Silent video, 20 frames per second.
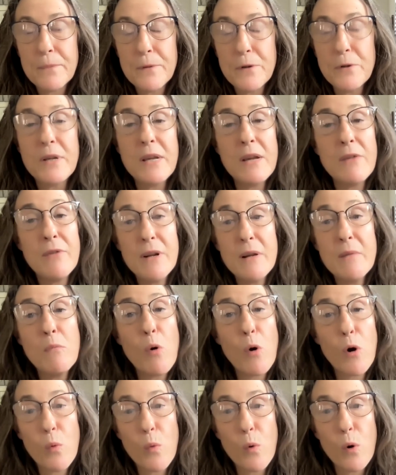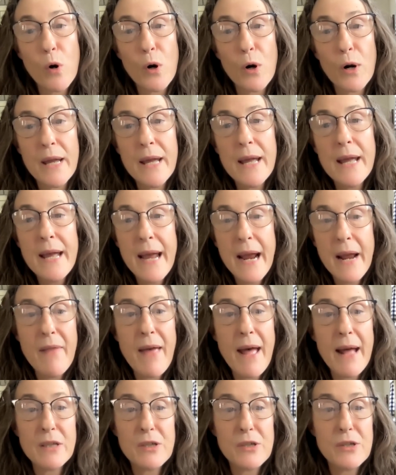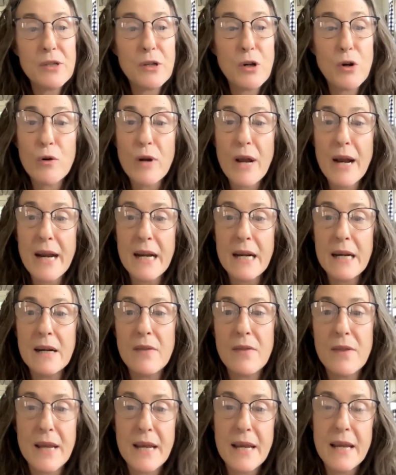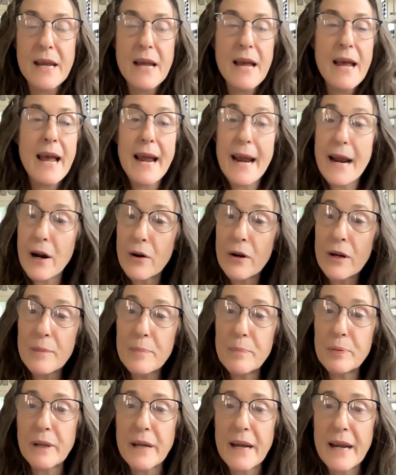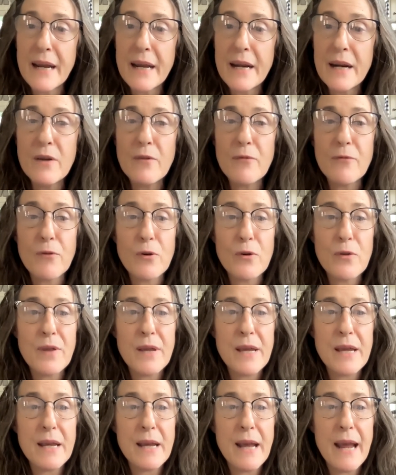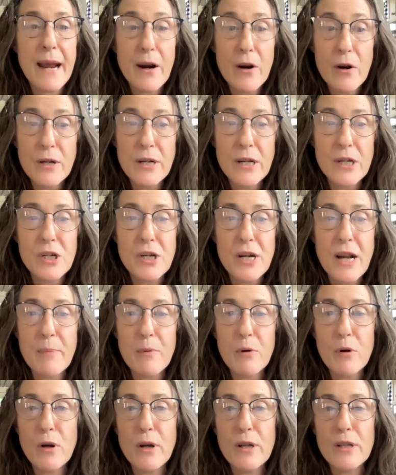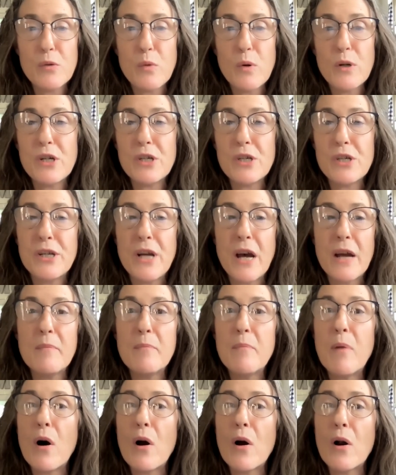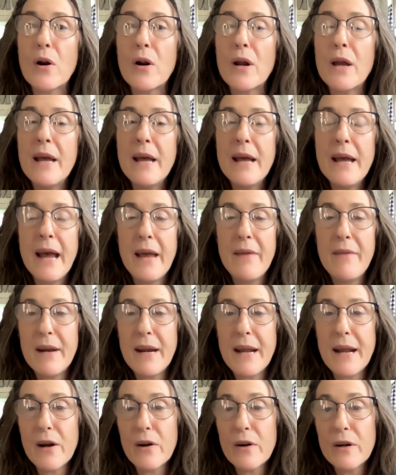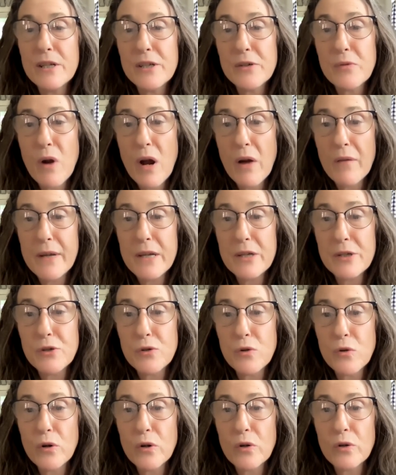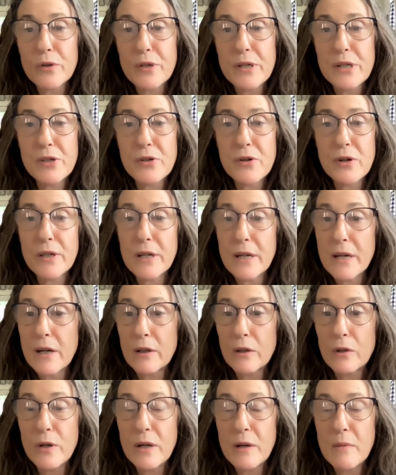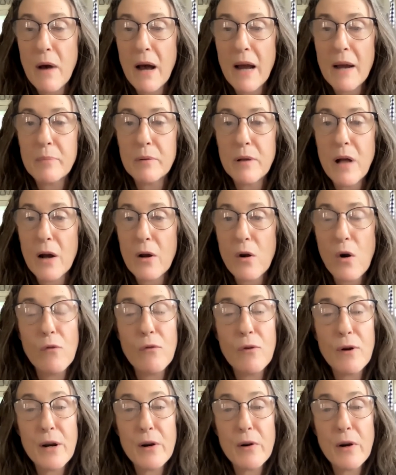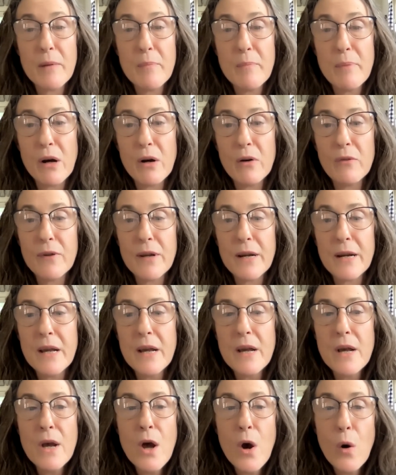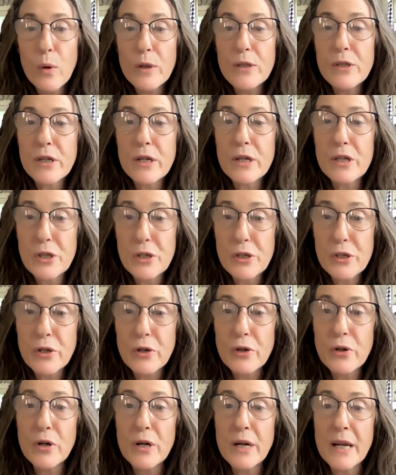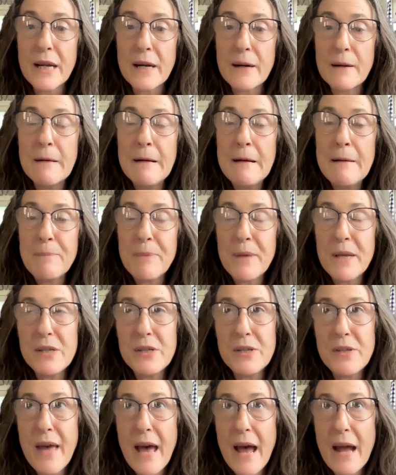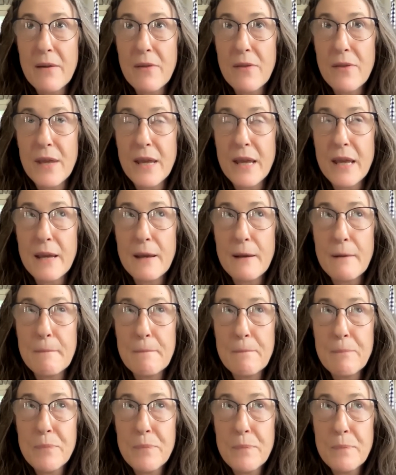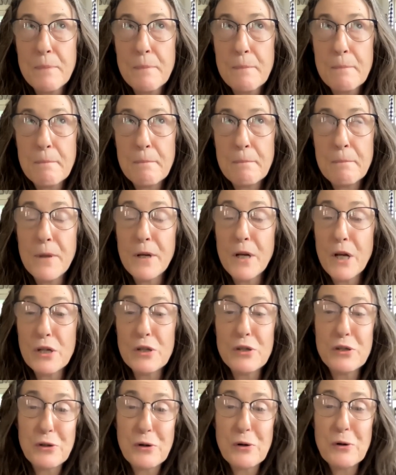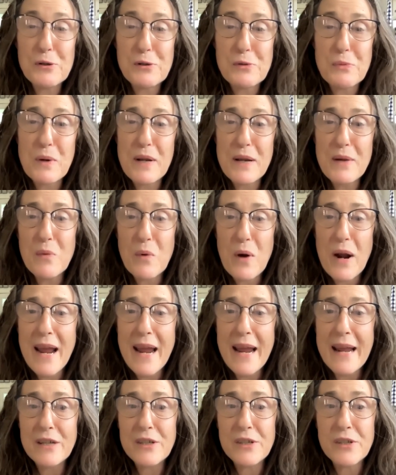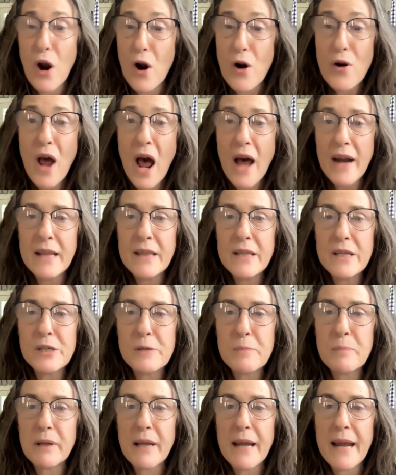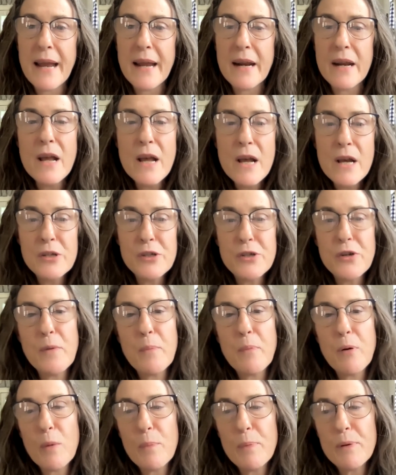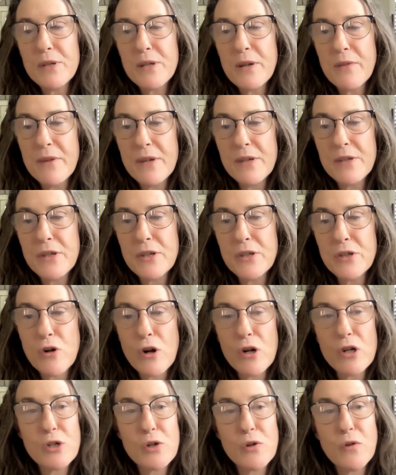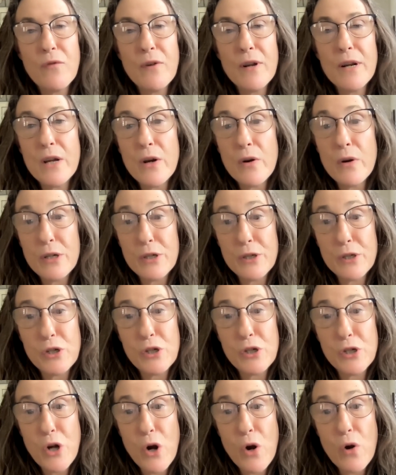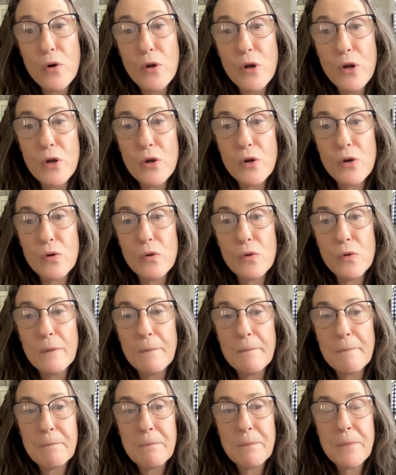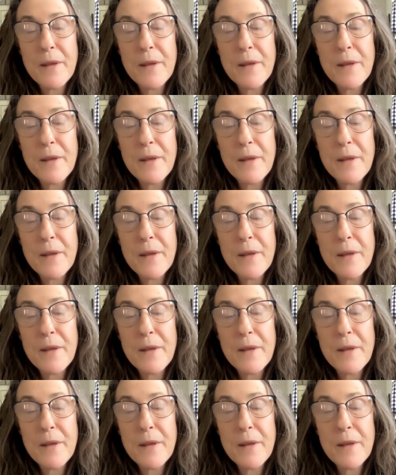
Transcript: They're giving him more work, and that's creating the area plan for the heritage neighborhoods, which is Dunbar, and then areas around the historical district, including my block over here on Belvin. What's concerning is that the concerns we raised are not in this plan. So the purpose of this instructional video is to show you